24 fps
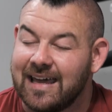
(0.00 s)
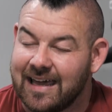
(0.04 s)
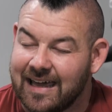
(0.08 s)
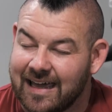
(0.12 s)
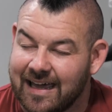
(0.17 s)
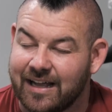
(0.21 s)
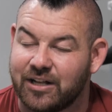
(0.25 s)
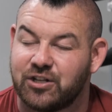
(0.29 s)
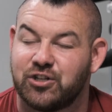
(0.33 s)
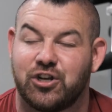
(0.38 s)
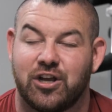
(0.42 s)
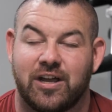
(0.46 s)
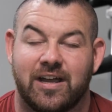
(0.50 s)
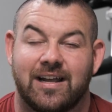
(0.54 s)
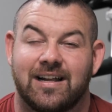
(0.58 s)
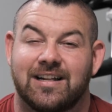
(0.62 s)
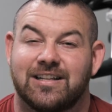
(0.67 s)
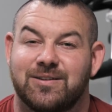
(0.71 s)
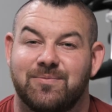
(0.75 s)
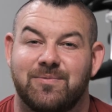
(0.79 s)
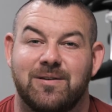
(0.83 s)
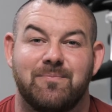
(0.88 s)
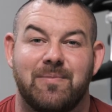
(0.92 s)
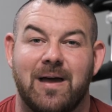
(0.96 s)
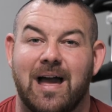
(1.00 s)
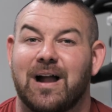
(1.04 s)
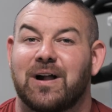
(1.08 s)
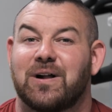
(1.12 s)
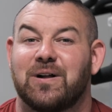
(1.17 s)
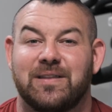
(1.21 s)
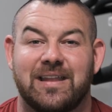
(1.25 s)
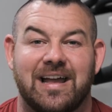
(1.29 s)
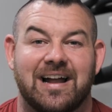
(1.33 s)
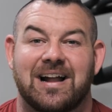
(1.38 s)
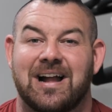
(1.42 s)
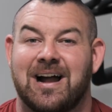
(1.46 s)
itching to be back
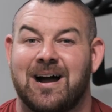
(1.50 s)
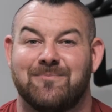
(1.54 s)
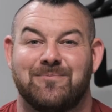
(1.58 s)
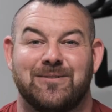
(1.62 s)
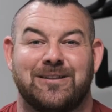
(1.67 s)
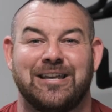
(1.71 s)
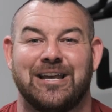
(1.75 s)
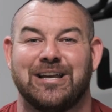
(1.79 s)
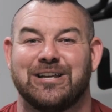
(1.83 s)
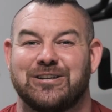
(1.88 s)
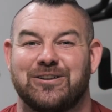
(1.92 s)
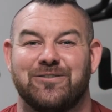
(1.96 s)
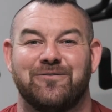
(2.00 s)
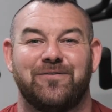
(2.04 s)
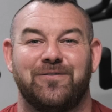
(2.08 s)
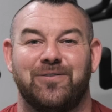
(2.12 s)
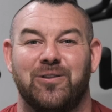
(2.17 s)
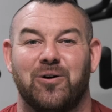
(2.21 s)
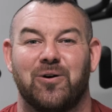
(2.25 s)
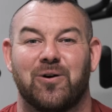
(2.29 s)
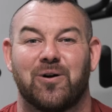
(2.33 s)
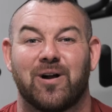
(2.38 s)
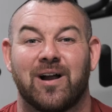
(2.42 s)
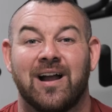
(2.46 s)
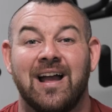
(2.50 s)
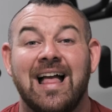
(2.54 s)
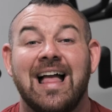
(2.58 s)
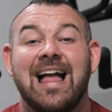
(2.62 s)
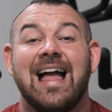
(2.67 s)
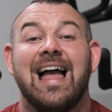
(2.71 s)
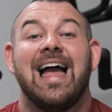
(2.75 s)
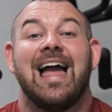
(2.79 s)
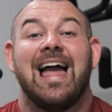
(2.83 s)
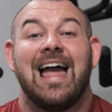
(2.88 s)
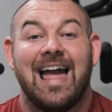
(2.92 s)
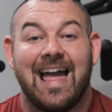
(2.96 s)
on that competition floor
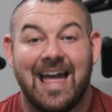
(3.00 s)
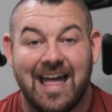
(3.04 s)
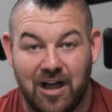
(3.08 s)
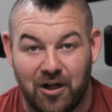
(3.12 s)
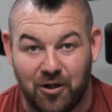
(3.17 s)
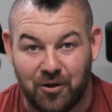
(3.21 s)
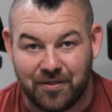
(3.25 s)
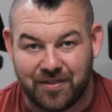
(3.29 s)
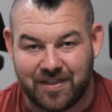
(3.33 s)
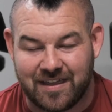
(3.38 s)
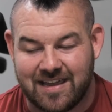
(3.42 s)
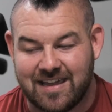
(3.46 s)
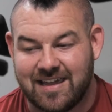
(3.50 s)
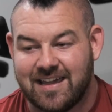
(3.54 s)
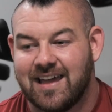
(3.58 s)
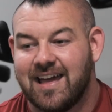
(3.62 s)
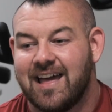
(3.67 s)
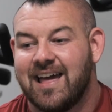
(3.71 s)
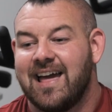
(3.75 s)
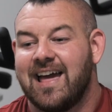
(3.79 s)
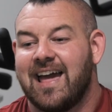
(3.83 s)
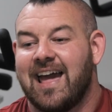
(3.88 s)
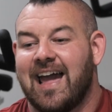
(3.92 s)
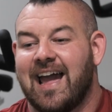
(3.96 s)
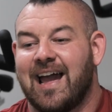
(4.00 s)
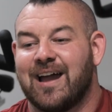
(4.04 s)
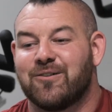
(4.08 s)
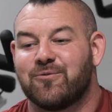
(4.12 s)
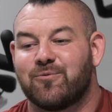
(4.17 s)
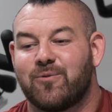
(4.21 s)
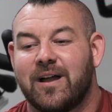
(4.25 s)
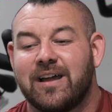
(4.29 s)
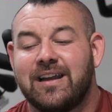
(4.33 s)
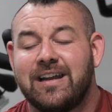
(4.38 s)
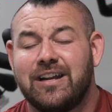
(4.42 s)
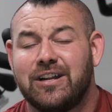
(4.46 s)
healthy
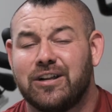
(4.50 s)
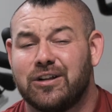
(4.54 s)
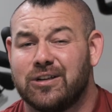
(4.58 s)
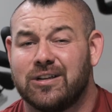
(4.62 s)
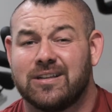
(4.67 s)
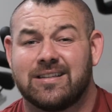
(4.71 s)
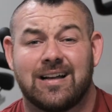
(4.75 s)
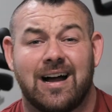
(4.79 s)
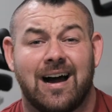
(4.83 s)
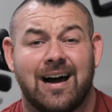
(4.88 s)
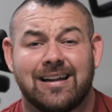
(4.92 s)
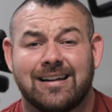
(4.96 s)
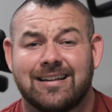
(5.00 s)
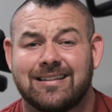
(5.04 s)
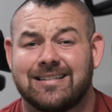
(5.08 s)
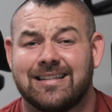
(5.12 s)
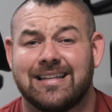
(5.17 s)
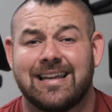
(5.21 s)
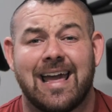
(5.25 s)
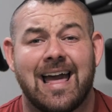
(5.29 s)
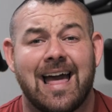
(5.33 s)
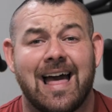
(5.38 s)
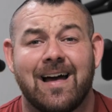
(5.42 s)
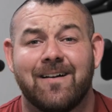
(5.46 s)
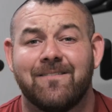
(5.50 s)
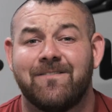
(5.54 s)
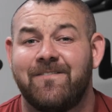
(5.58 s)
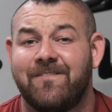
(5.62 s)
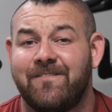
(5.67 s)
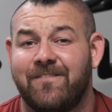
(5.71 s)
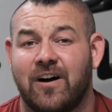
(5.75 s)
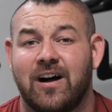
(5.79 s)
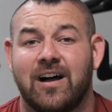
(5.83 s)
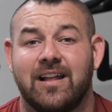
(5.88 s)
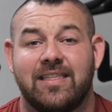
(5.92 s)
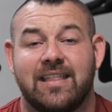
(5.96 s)
and ready to just honestly have
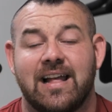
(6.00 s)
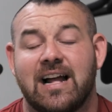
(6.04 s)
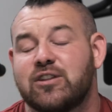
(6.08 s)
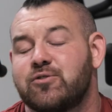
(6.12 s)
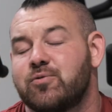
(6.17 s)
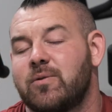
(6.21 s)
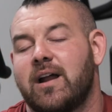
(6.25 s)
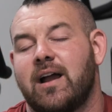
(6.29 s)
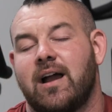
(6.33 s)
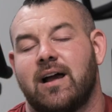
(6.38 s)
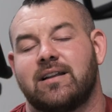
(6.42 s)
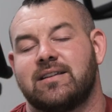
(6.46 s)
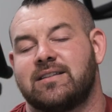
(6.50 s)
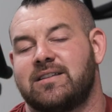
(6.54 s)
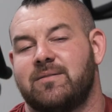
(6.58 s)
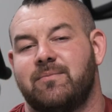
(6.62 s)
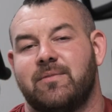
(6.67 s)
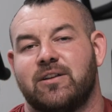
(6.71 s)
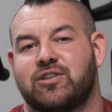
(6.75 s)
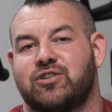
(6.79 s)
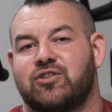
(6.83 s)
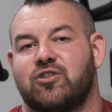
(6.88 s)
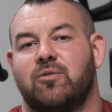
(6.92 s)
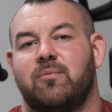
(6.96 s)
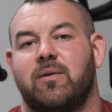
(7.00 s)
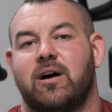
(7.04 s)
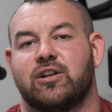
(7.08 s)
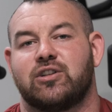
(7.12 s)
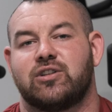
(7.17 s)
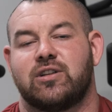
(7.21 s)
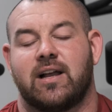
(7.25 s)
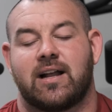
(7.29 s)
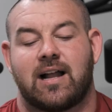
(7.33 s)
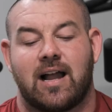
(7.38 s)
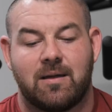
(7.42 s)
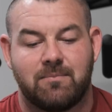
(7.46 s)
fun. That's what I honestly miss so
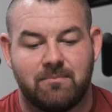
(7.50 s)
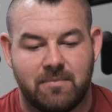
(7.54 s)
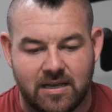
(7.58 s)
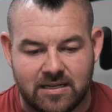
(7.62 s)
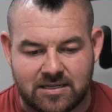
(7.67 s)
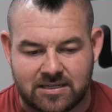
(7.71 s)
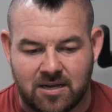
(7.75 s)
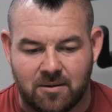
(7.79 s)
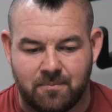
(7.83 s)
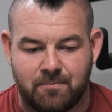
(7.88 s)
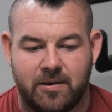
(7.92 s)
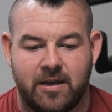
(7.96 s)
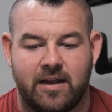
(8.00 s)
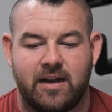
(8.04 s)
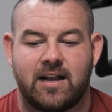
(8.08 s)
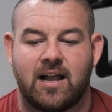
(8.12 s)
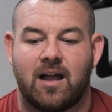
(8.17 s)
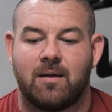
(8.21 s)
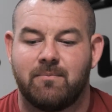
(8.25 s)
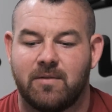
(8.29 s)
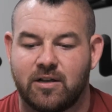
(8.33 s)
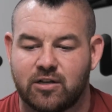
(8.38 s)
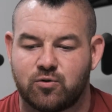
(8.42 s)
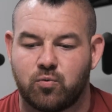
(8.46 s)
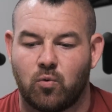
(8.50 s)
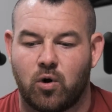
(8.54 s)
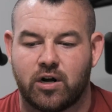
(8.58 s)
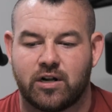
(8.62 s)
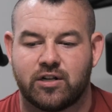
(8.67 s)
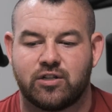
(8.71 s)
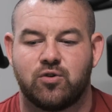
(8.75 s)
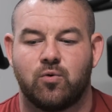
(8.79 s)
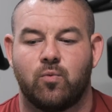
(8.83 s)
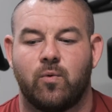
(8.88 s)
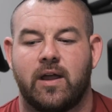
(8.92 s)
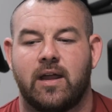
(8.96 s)
much. Like, I miss competing, I miss
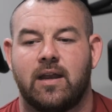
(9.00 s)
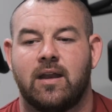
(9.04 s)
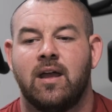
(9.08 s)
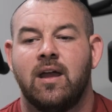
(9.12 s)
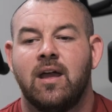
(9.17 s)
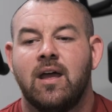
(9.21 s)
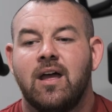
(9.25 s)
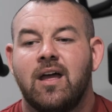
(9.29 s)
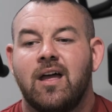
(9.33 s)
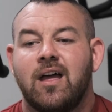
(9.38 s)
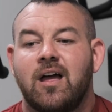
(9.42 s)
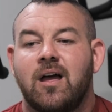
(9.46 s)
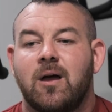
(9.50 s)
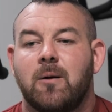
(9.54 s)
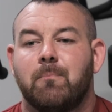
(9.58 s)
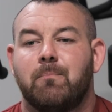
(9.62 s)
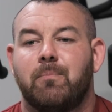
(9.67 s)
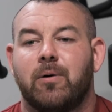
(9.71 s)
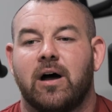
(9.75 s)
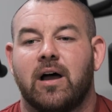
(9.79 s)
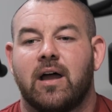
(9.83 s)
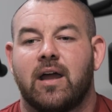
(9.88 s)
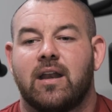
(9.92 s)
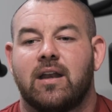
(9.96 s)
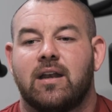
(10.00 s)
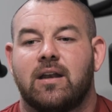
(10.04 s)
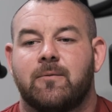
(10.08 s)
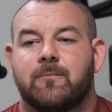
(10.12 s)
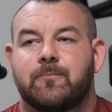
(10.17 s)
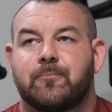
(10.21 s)
wanting to win, but